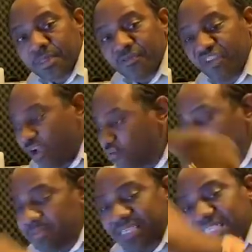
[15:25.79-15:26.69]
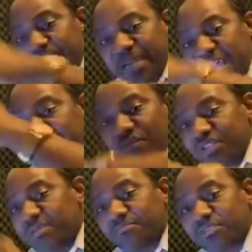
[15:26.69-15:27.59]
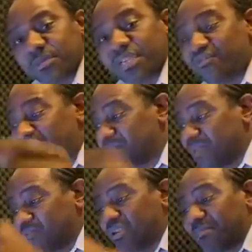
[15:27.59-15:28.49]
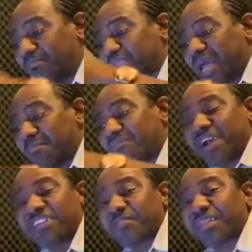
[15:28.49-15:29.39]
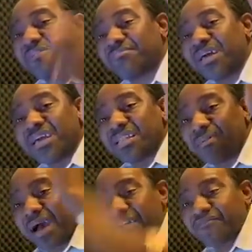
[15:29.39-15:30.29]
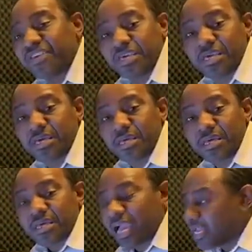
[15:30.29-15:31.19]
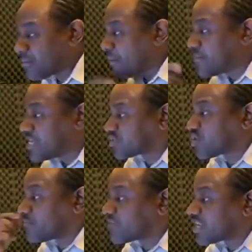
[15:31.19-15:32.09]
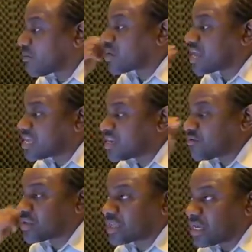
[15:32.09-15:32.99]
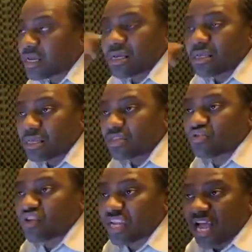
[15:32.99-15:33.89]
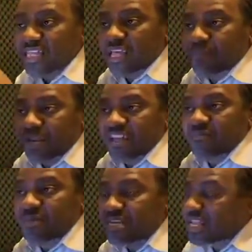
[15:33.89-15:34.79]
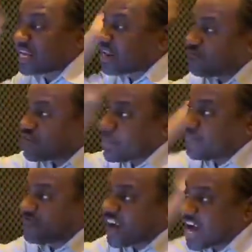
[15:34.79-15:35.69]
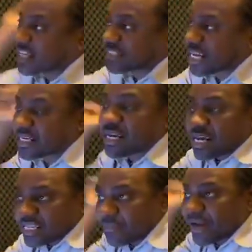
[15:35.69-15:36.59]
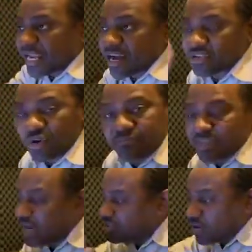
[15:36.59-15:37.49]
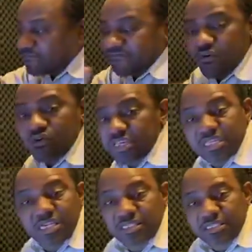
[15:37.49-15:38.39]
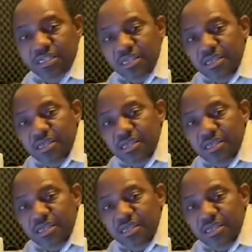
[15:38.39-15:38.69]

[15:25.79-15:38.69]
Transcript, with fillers: If I remix it for another rhythm. Some of the rhythm them when them put on my voice, but them half key, cause them a beat something and when you hear it. Train our chat pan a speed and them rhythm fast and them a knock something or some foolishness.